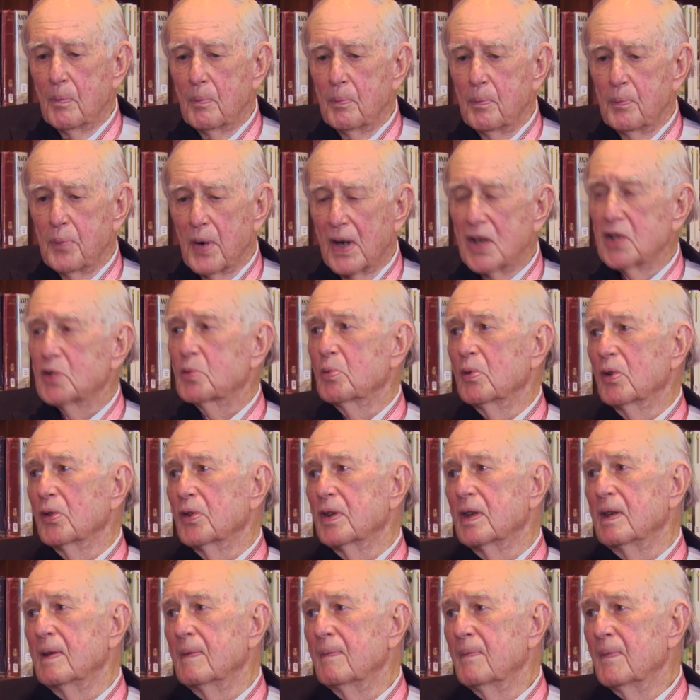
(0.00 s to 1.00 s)

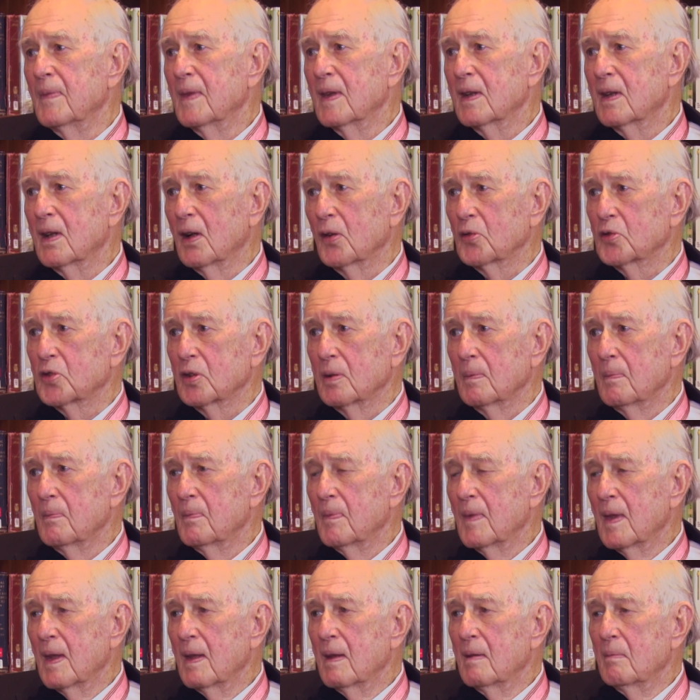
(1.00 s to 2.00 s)
praiseworthy culture,
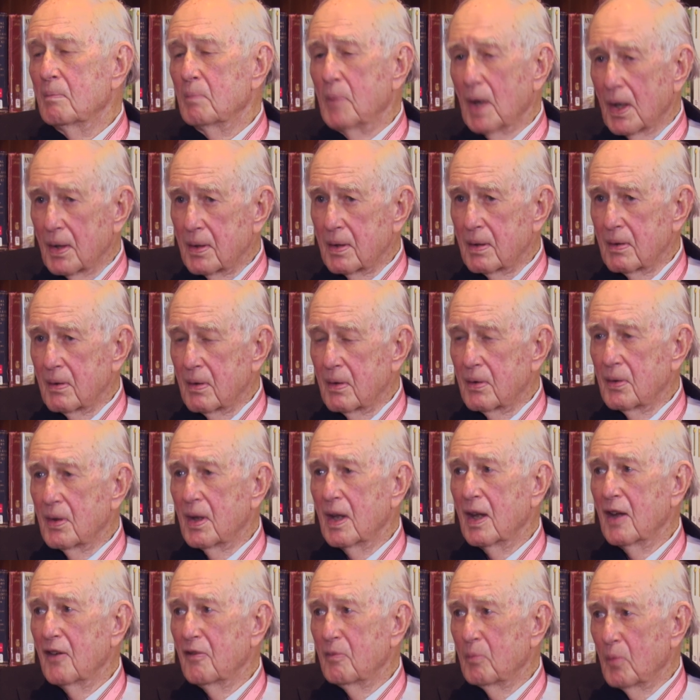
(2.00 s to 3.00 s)
but
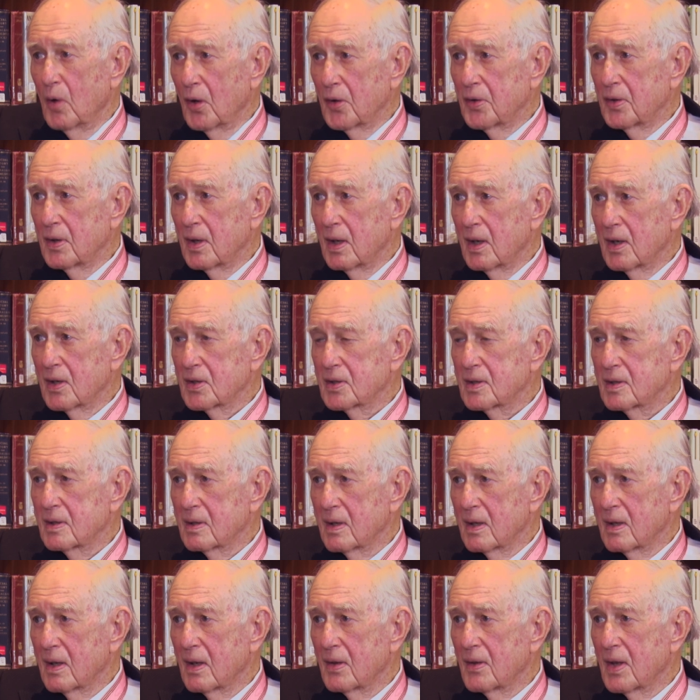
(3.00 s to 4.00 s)
they have modernized,
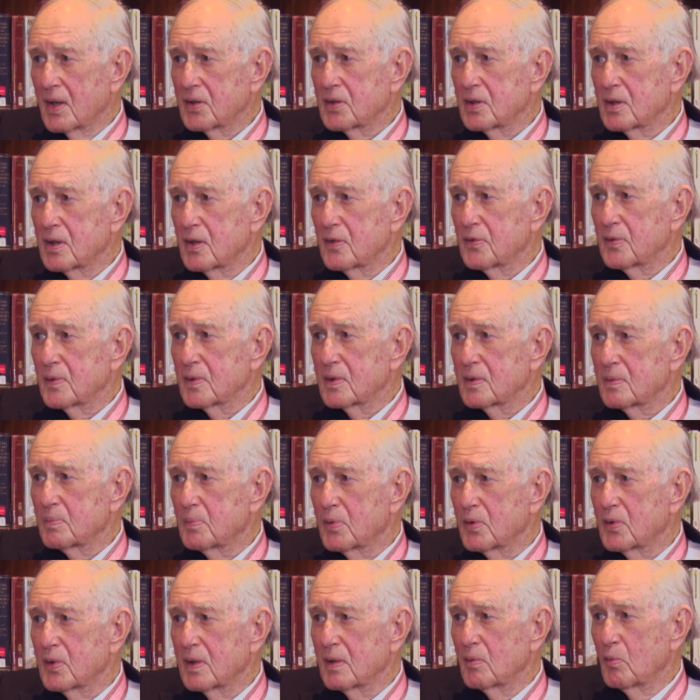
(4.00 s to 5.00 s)
and that's the difference
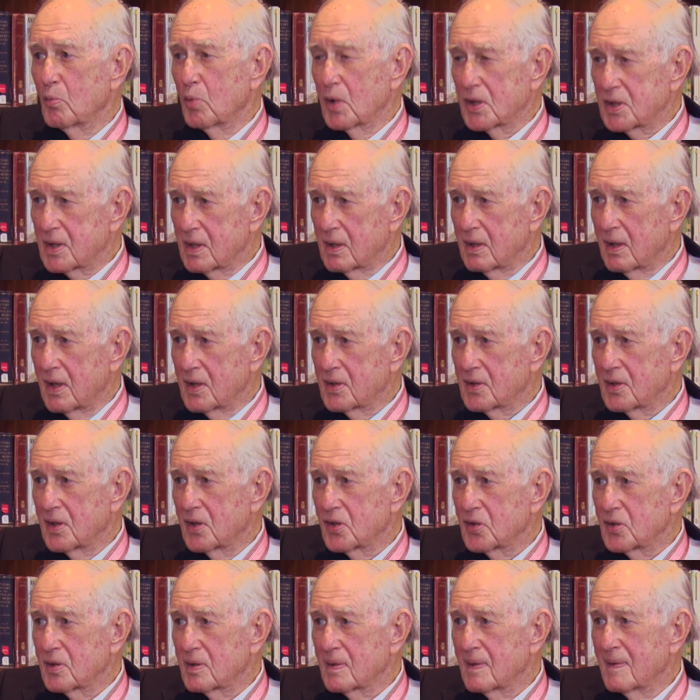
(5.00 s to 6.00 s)
between
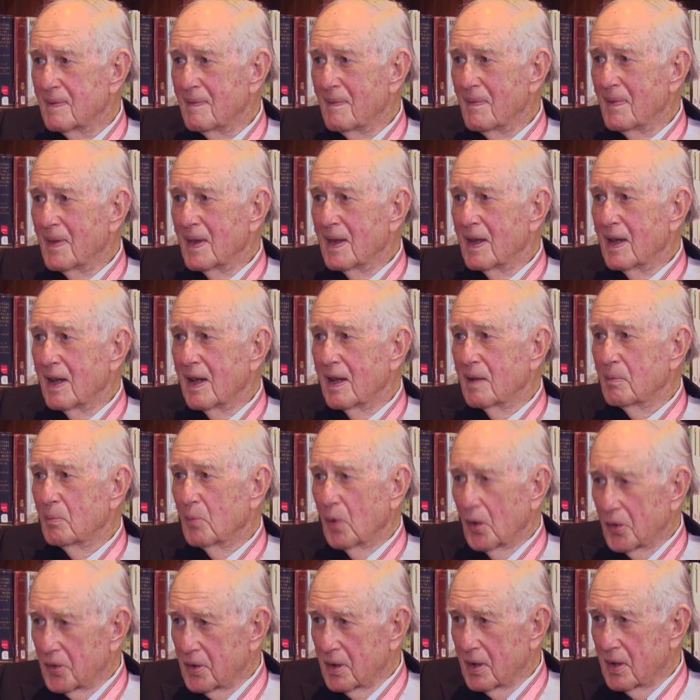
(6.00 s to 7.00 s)
westernization and
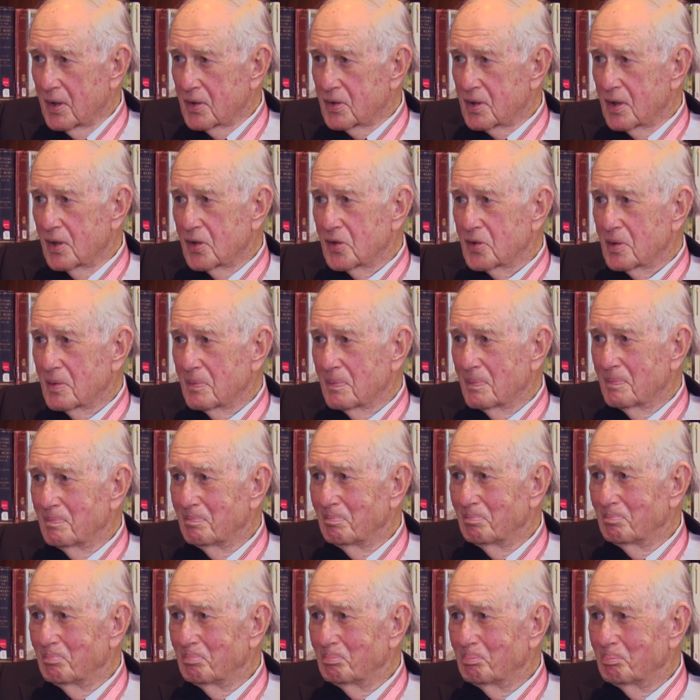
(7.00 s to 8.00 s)
modernization.
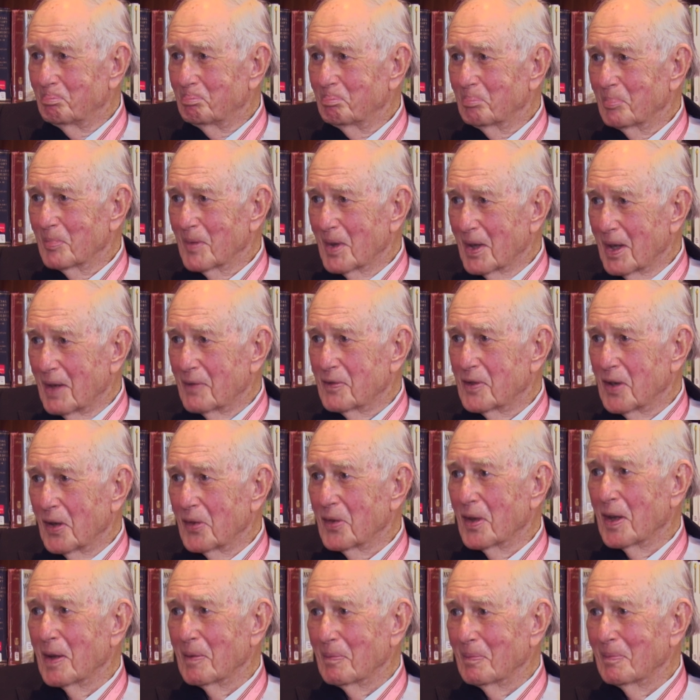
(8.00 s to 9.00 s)
And they've done
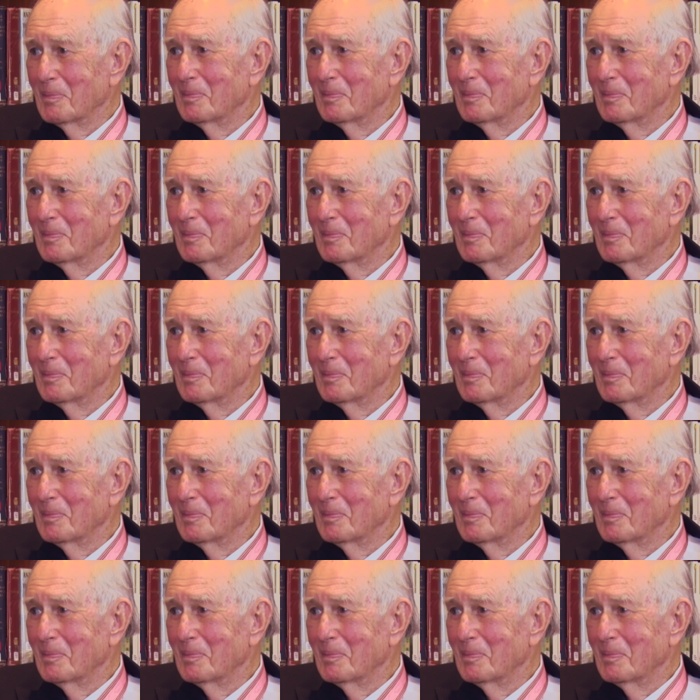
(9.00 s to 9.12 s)
that.